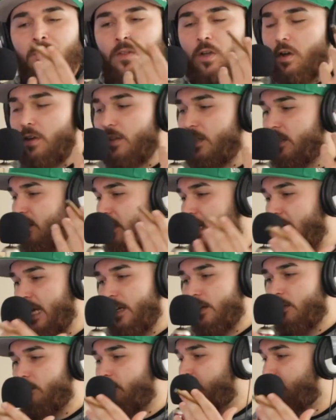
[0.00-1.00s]
all this
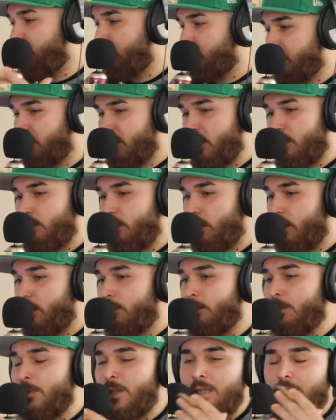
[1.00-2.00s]
negative bullshit, bro.
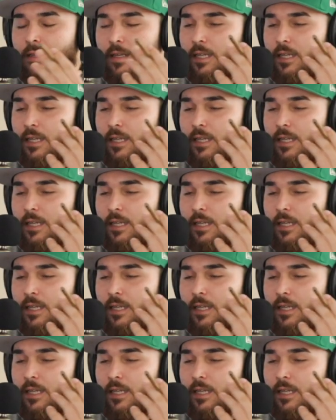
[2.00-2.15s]
Mm -hmm.